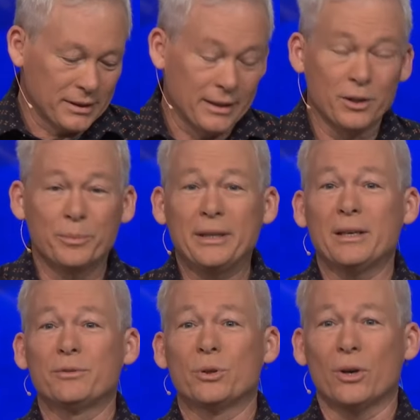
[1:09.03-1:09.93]
And I know many
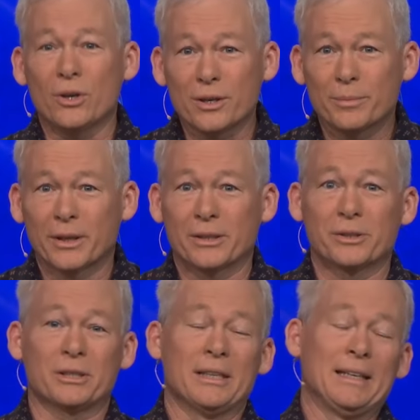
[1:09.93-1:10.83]
of you are
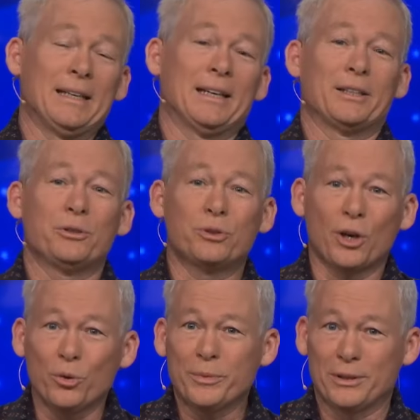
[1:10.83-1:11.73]
because you
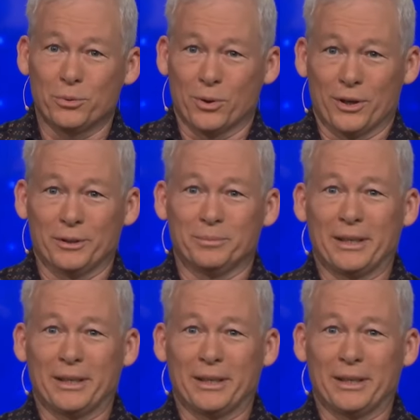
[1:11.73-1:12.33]
told me you were,